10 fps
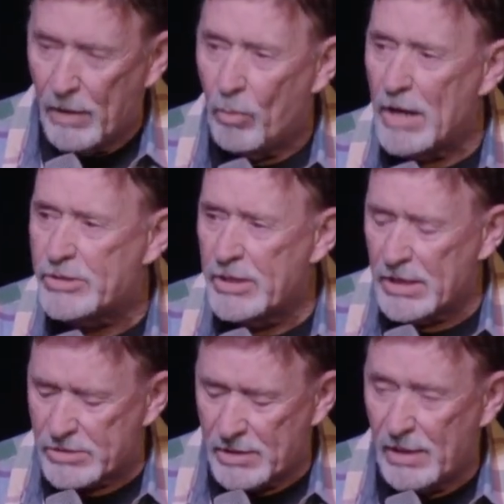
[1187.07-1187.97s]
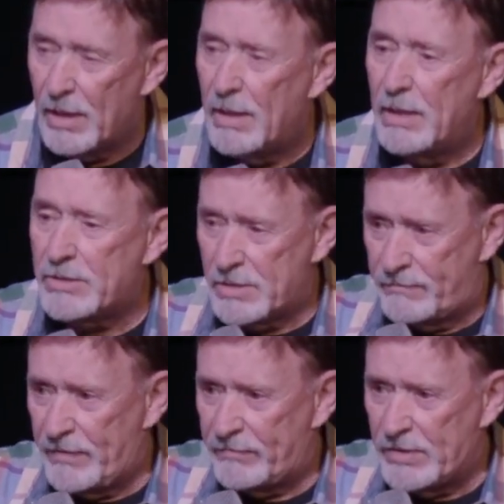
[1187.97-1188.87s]
Watch this. This is
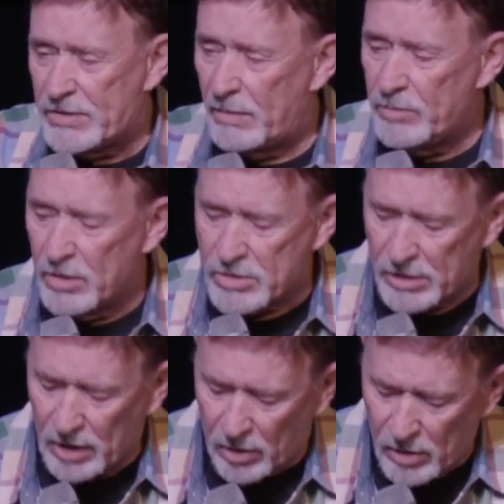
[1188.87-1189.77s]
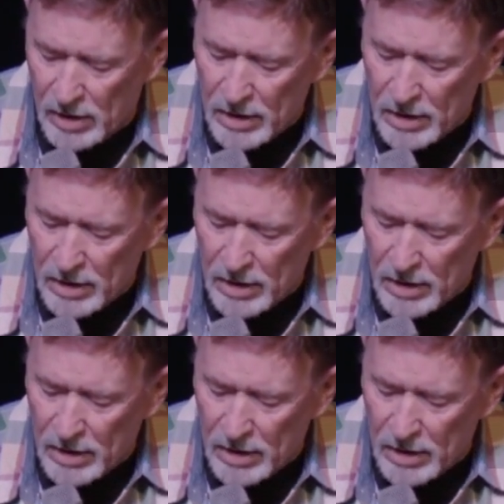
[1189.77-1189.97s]
50-some years ago.